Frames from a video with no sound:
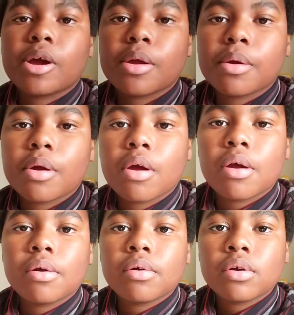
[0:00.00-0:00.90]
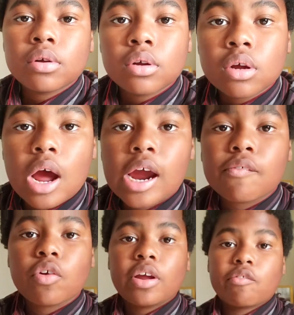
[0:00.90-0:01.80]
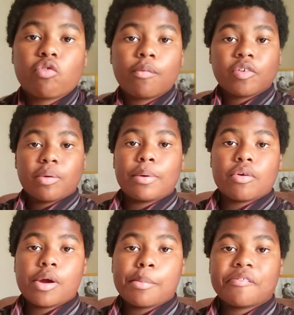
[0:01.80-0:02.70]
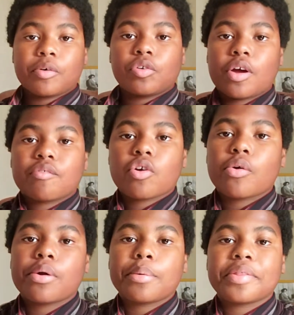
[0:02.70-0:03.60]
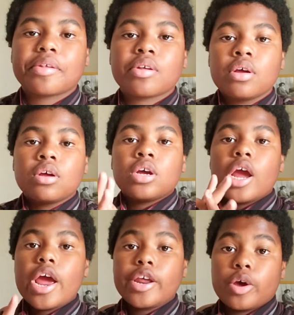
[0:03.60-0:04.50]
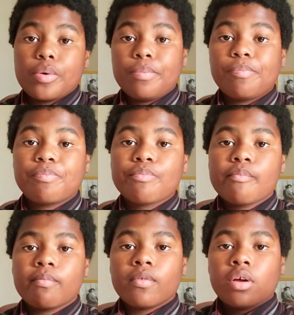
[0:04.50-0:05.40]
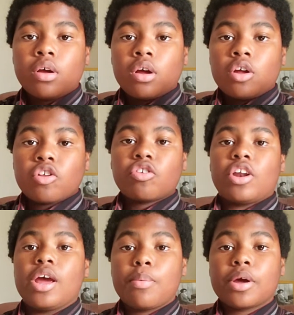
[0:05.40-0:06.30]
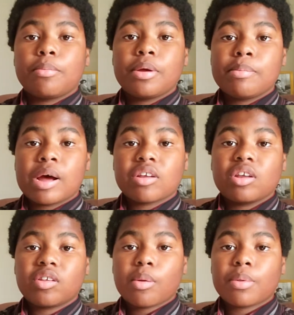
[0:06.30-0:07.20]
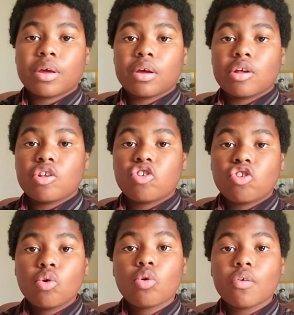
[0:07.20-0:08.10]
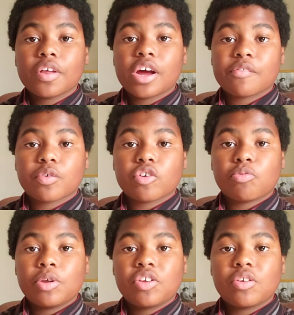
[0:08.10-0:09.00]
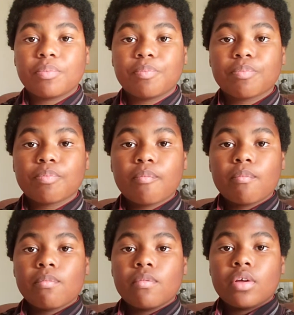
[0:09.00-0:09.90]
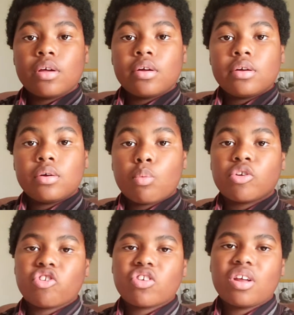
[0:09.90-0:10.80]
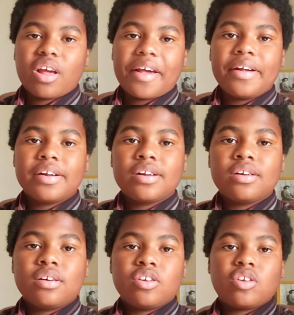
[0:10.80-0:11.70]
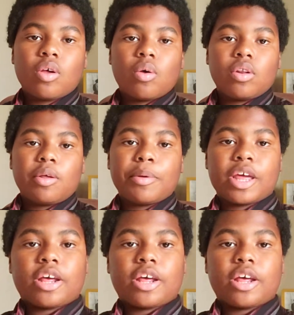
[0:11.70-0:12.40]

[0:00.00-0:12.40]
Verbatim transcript: my, I only have 12% battery on my phone, so I have to hurry with this. Anywho, today we're gonna be unboxing something so cool that I got for Christmas, which is today. So let me get